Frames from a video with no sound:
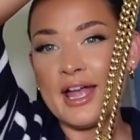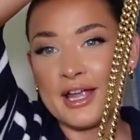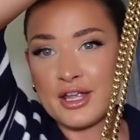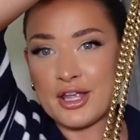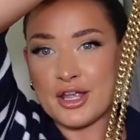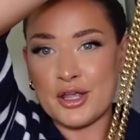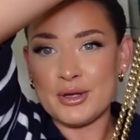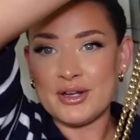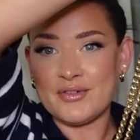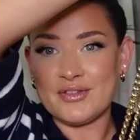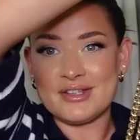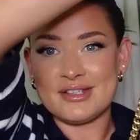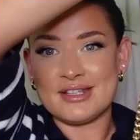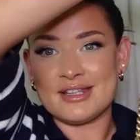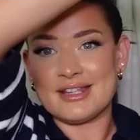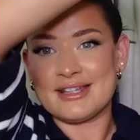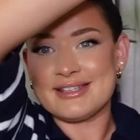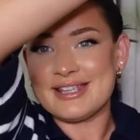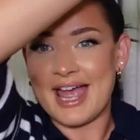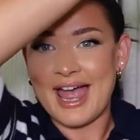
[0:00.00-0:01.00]
Cocoon, if you see
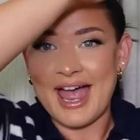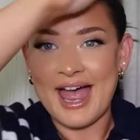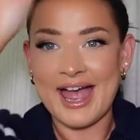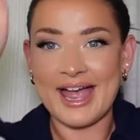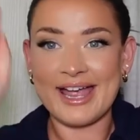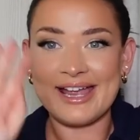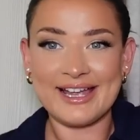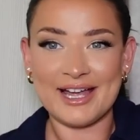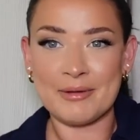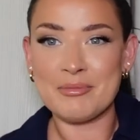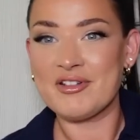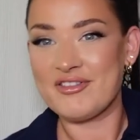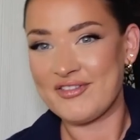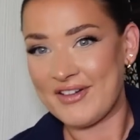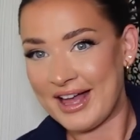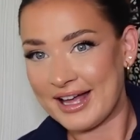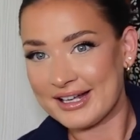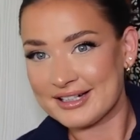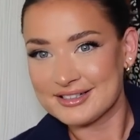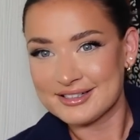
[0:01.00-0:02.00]
this, hi, I'm a
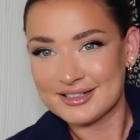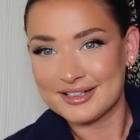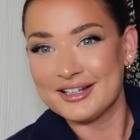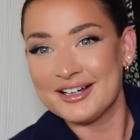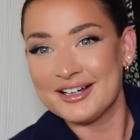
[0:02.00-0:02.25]
fan.